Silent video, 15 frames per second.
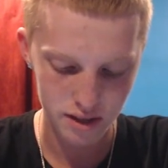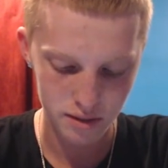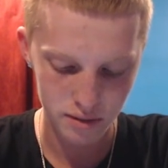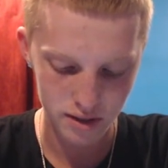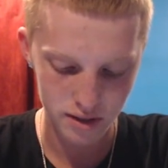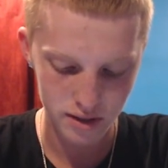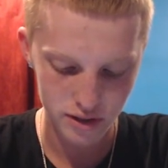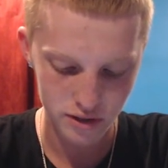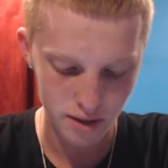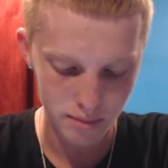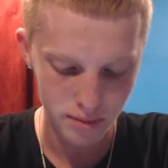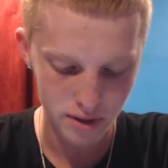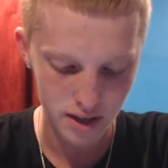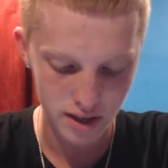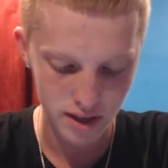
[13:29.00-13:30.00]
we're gonna drop
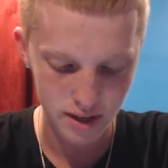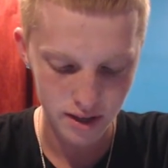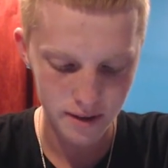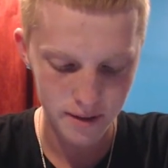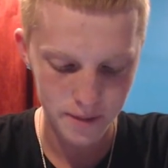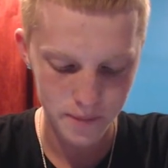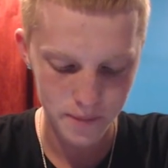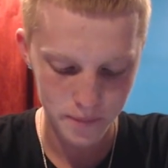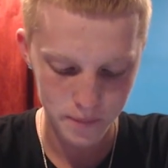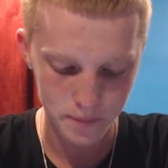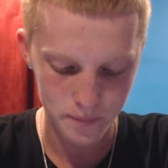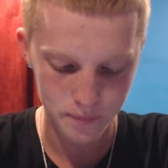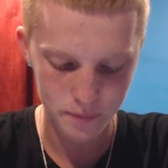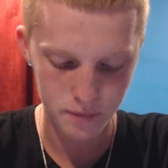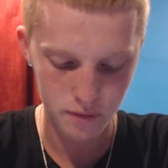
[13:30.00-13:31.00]
that.
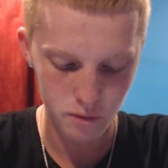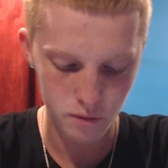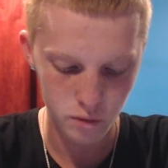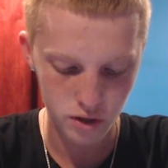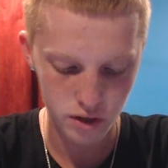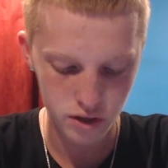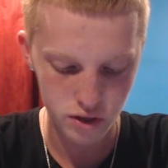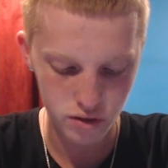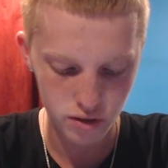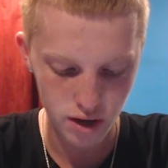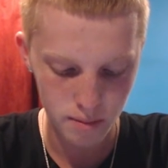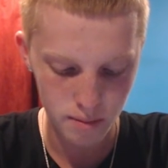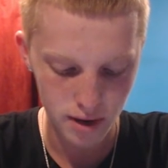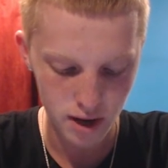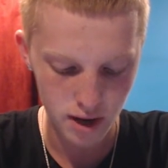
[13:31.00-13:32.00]
We're gonna
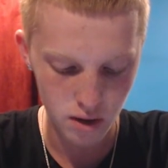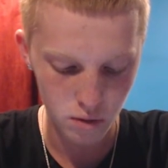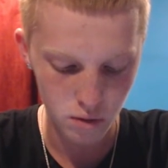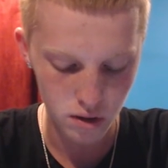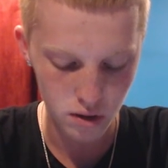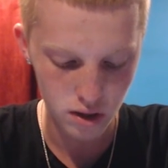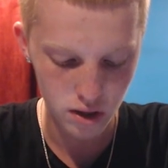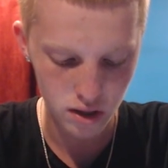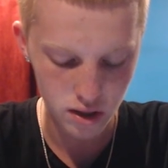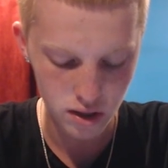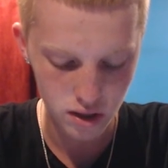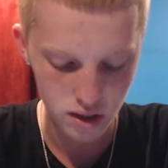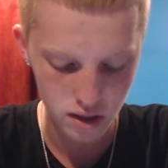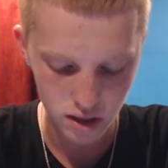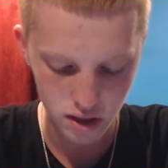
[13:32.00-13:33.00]
drop our
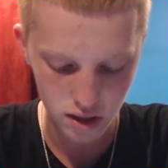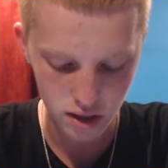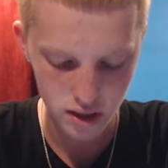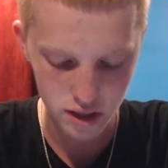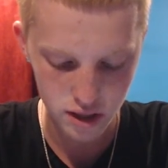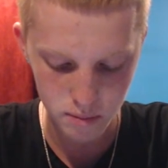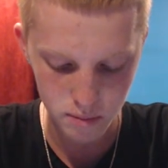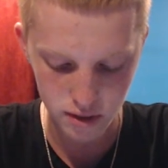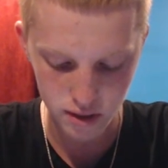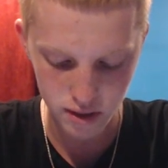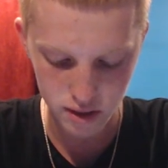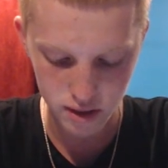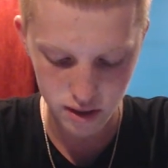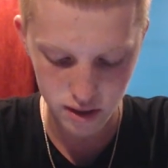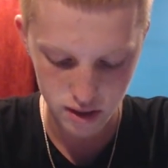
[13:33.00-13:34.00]
Ice Spirit.